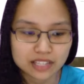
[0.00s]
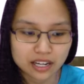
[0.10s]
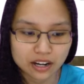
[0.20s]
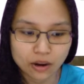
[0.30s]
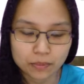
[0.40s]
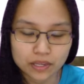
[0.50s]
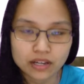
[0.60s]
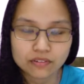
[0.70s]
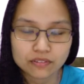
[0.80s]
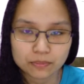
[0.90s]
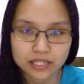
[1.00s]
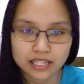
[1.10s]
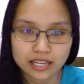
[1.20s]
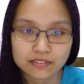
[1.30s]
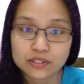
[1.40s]
a copy of the
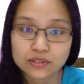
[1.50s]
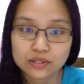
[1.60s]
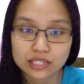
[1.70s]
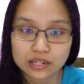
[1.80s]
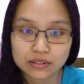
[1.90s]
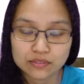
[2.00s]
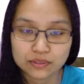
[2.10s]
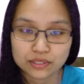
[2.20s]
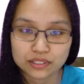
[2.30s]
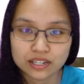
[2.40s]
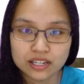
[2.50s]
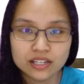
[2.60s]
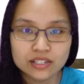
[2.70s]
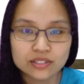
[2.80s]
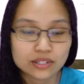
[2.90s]
PDFs to your download folder.
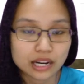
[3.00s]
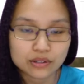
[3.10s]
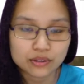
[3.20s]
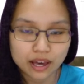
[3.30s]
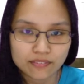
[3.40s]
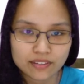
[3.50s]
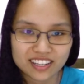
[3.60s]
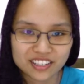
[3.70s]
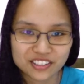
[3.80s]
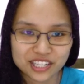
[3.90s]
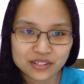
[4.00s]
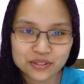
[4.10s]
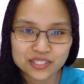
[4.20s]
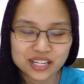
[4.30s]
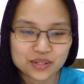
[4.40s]
So now you have it in your
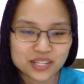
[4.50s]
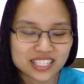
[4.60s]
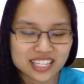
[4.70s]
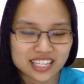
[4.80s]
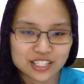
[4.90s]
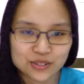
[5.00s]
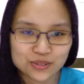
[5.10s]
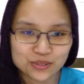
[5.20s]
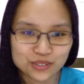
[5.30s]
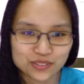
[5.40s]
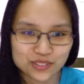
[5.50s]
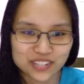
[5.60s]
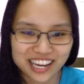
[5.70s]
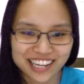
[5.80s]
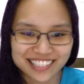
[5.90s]
downloads and you can send it to whoever you like.